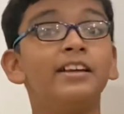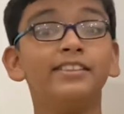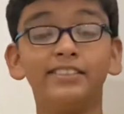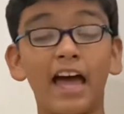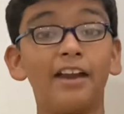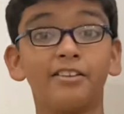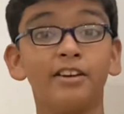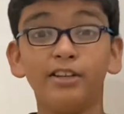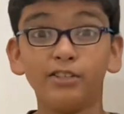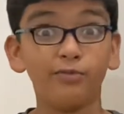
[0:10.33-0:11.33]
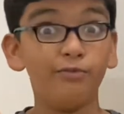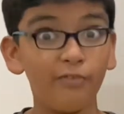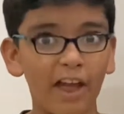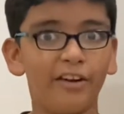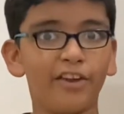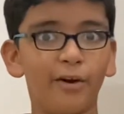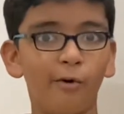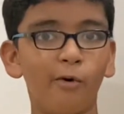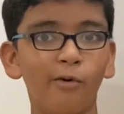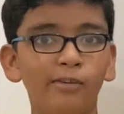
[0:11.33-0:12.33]
that is very
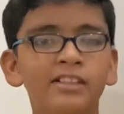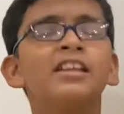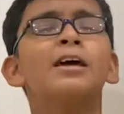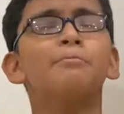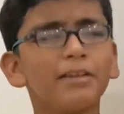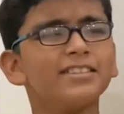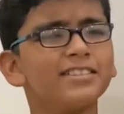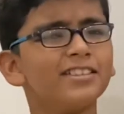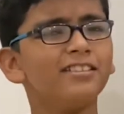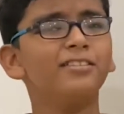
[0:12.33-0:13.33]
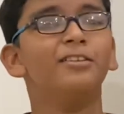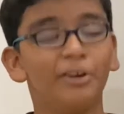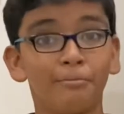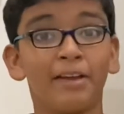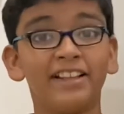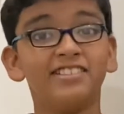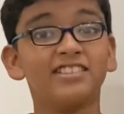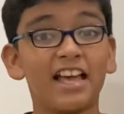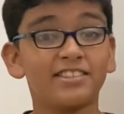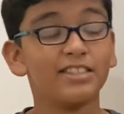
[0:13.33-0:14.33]
old, but still remains
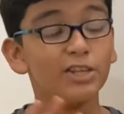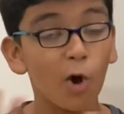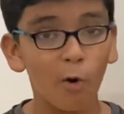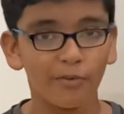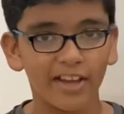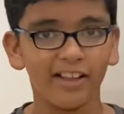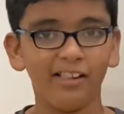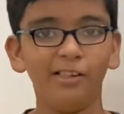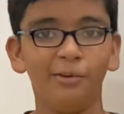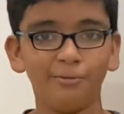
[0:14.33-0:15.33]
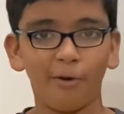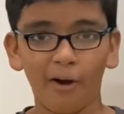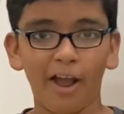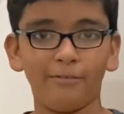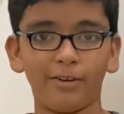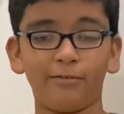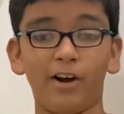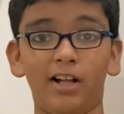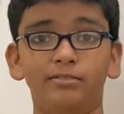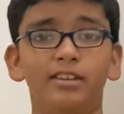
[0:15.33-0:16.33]
as a novel for
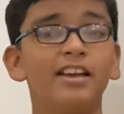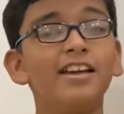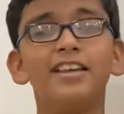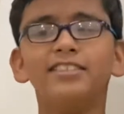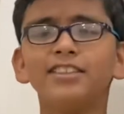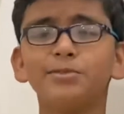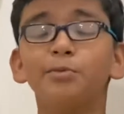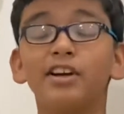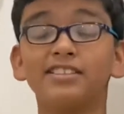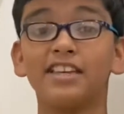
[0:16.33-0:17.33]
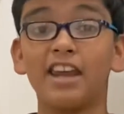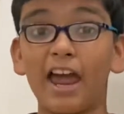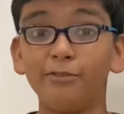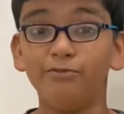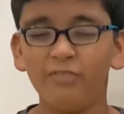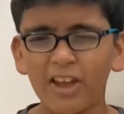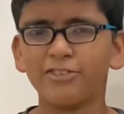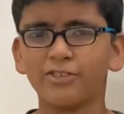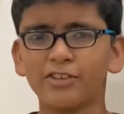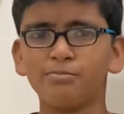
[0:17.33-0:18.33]
everyone. This book is an
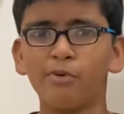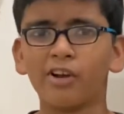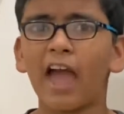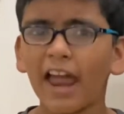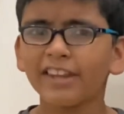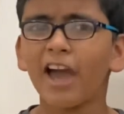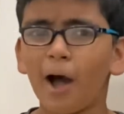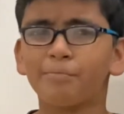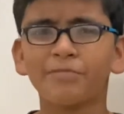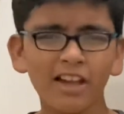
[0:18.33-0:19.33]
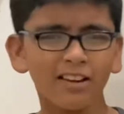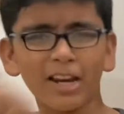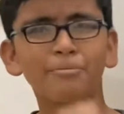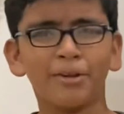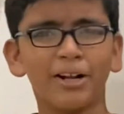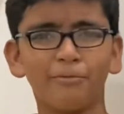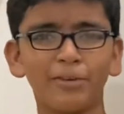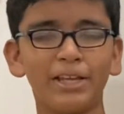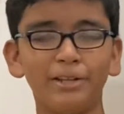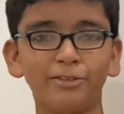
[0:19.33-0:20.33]
adventurous book, and yeah, let me
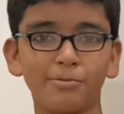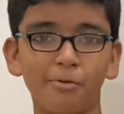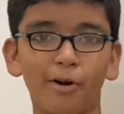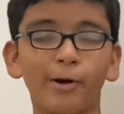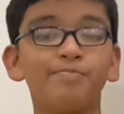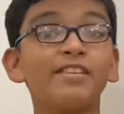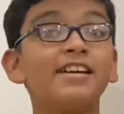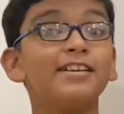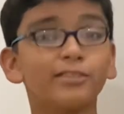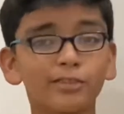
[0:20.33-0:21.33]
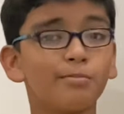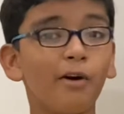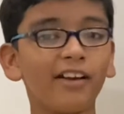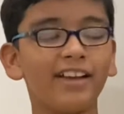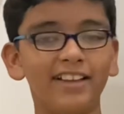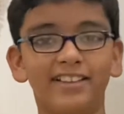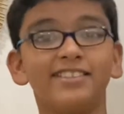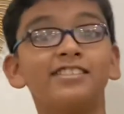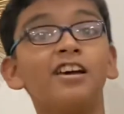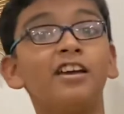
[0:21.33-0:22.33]
reveal you the book. So the book
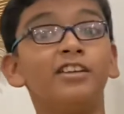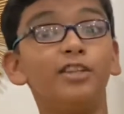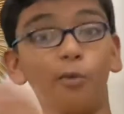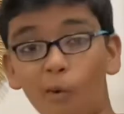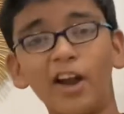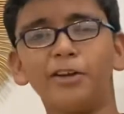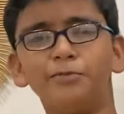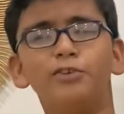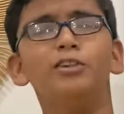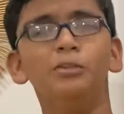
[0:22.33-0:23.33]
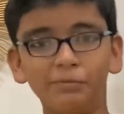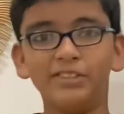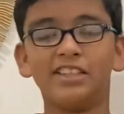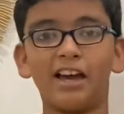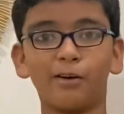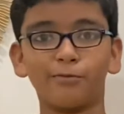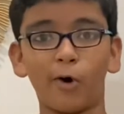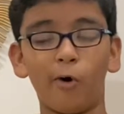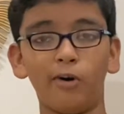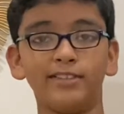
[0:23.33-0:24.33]
is The Wonderful Wizard of
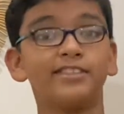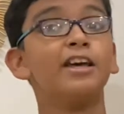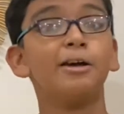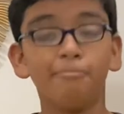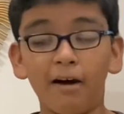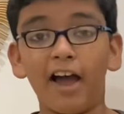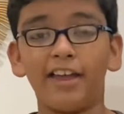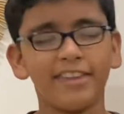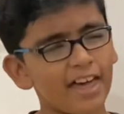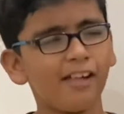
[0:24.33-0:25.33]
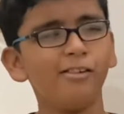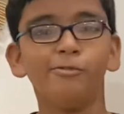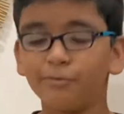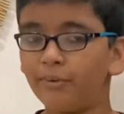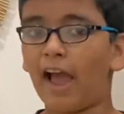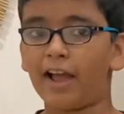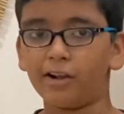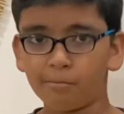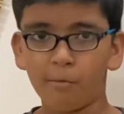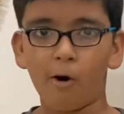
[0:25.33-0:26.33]
Oz by L.
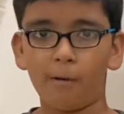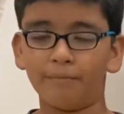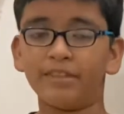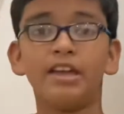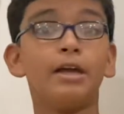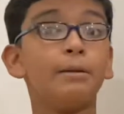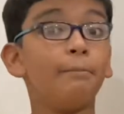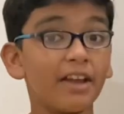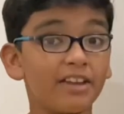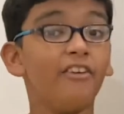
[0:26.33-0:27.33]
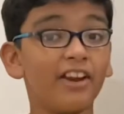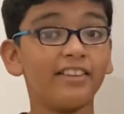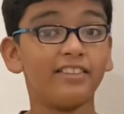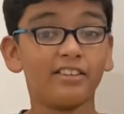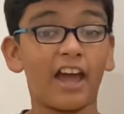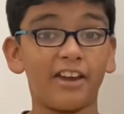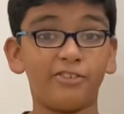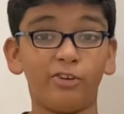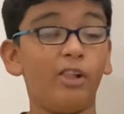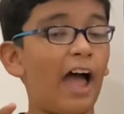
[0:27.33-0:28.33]
Frank Baum. By hearing the
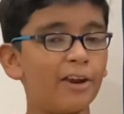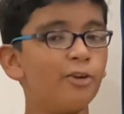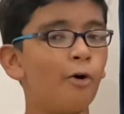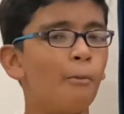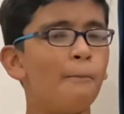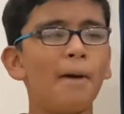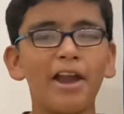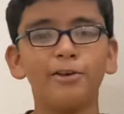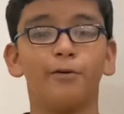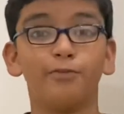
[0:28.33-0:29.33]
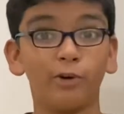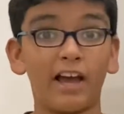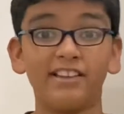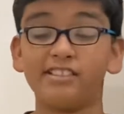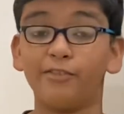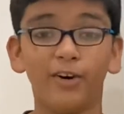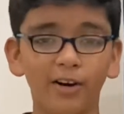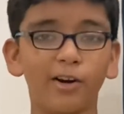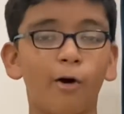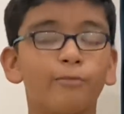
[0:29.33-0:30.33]
title, I know many of you guys have
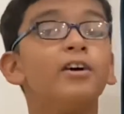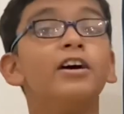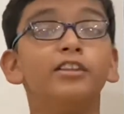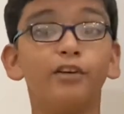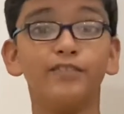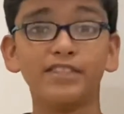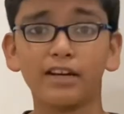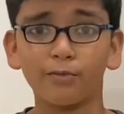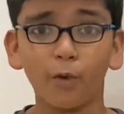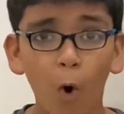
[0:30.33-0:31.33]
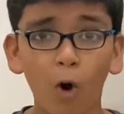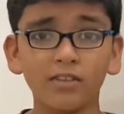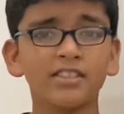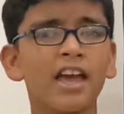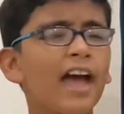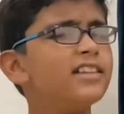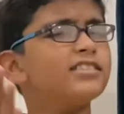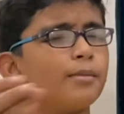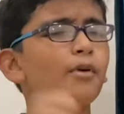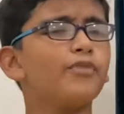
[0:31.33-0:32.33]
heard of The Wizard of Oz, and
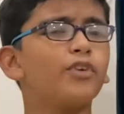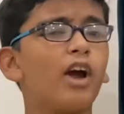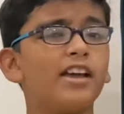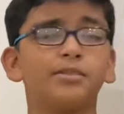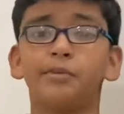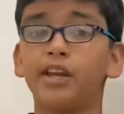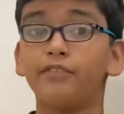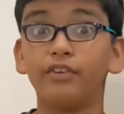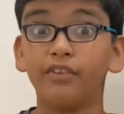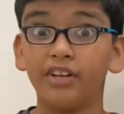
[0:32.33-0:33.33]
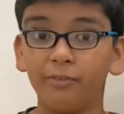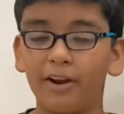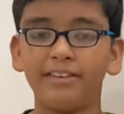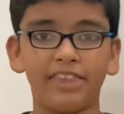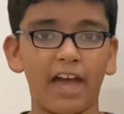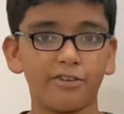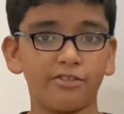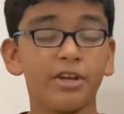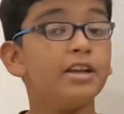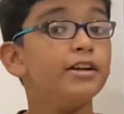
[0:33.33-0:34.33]
some of you guys might have even read that.
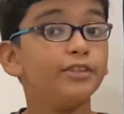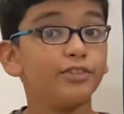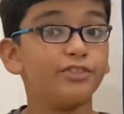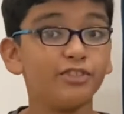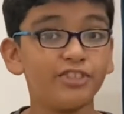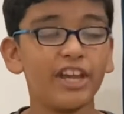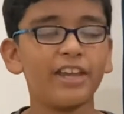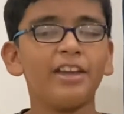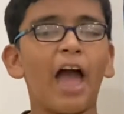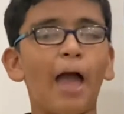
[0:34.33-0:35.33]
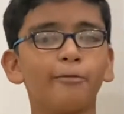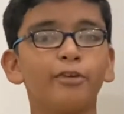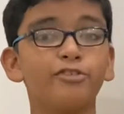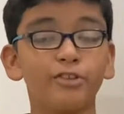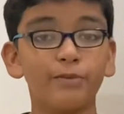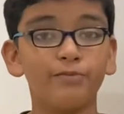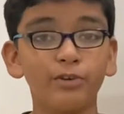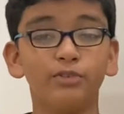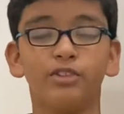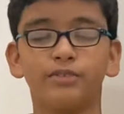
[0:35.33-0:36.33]
So today, I'm going to
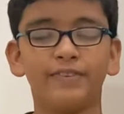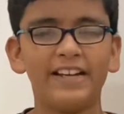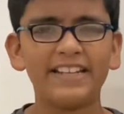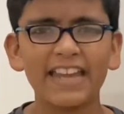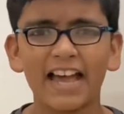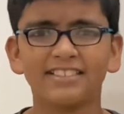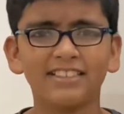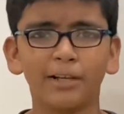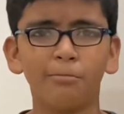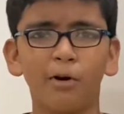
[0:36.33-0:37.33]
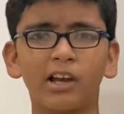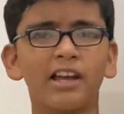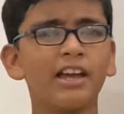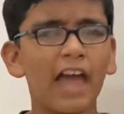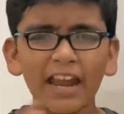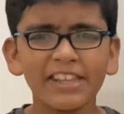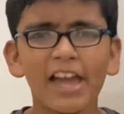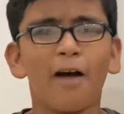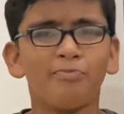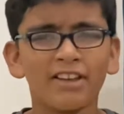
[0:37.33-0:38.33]
review this fantastic book, and
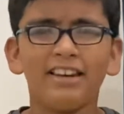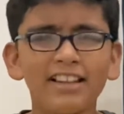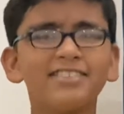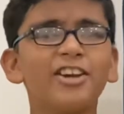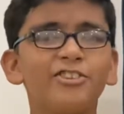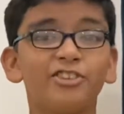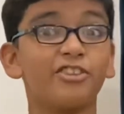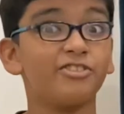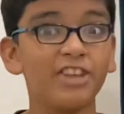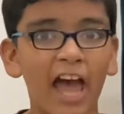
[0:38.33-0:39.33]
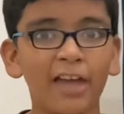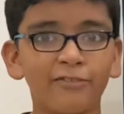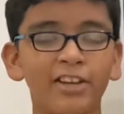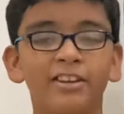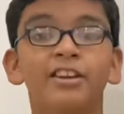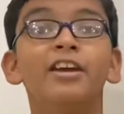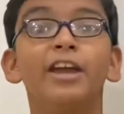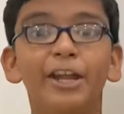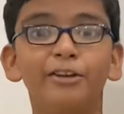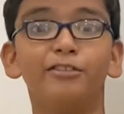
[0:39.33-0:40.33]
yeah, let's really just dive in into